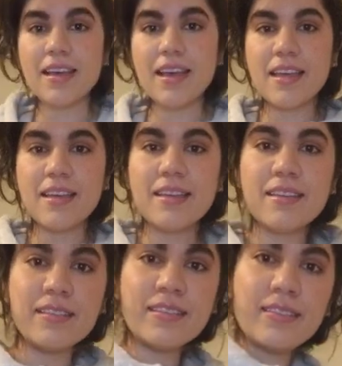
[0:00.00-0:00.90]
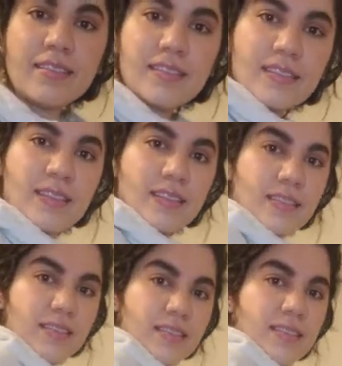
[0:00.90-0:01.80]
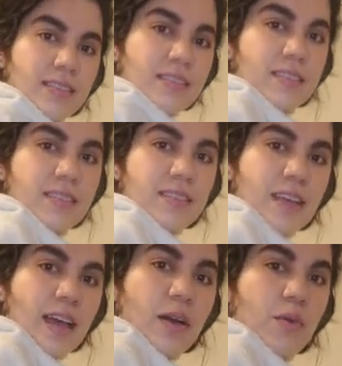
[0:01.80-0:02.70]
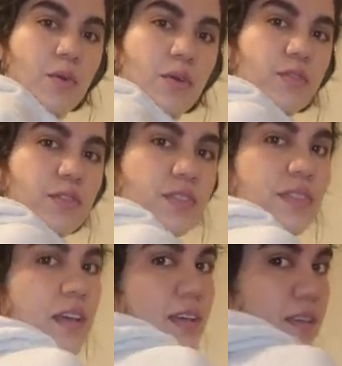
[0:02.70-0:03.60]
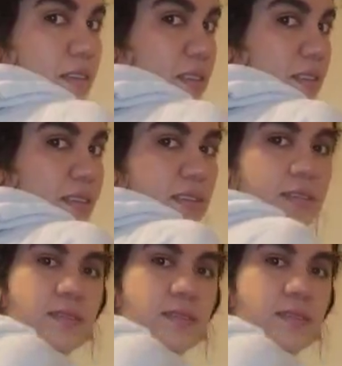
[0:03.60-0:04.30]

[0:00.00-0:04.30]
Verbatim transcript: and this is how oversized